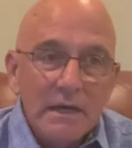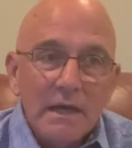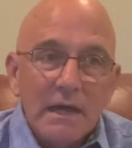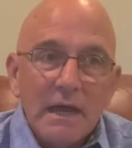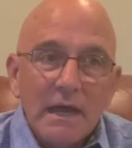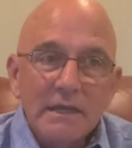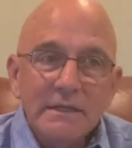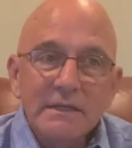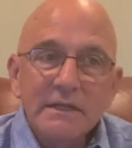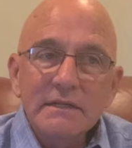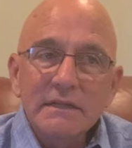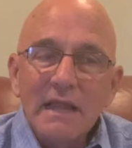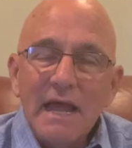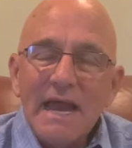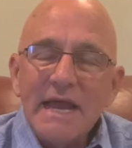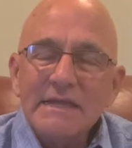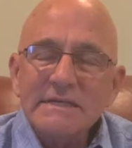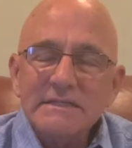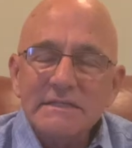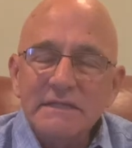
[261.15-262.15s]
And then
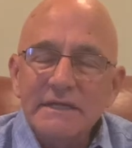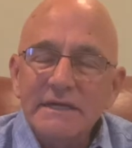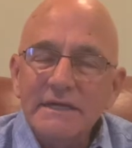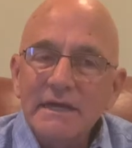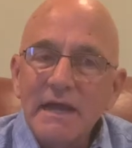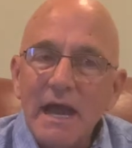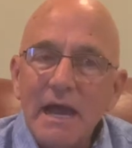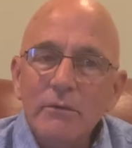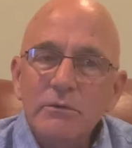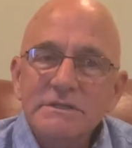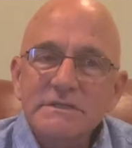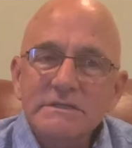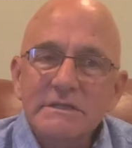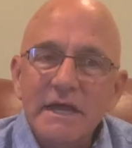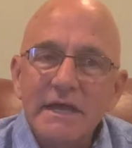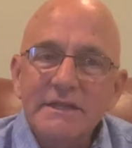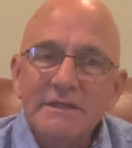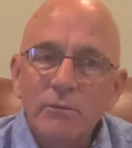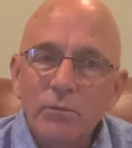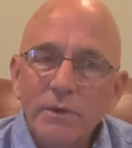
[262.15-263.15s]
lastly, I would say
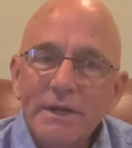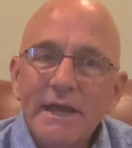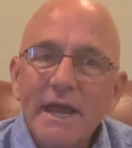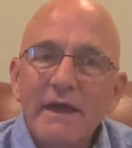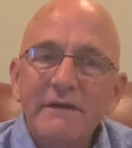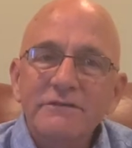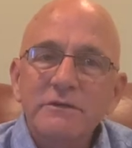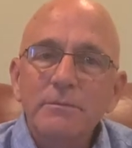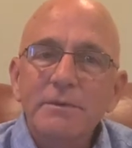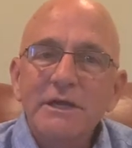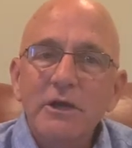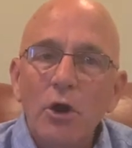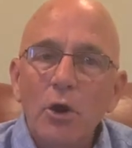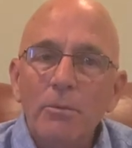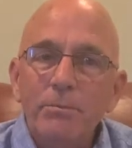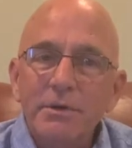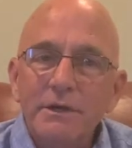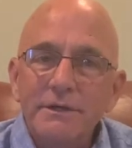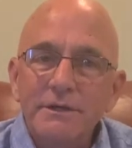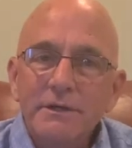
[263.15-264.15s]
that we have to be
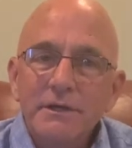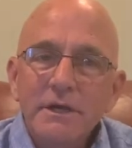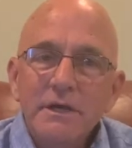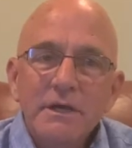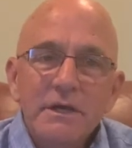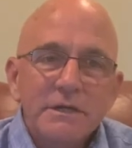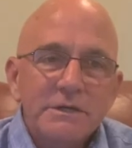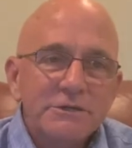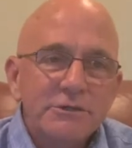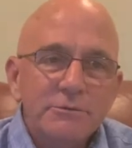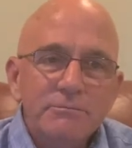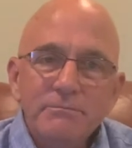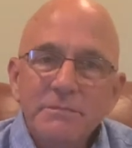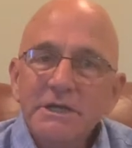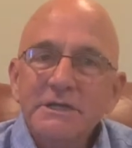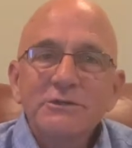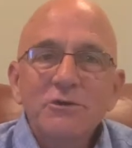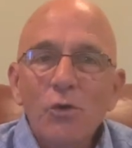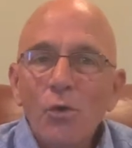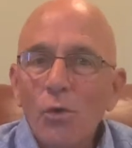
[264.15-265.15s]
open to
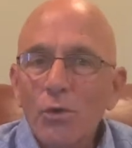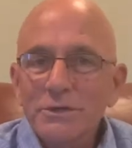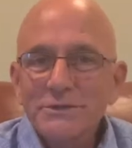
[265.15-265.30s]
mid-course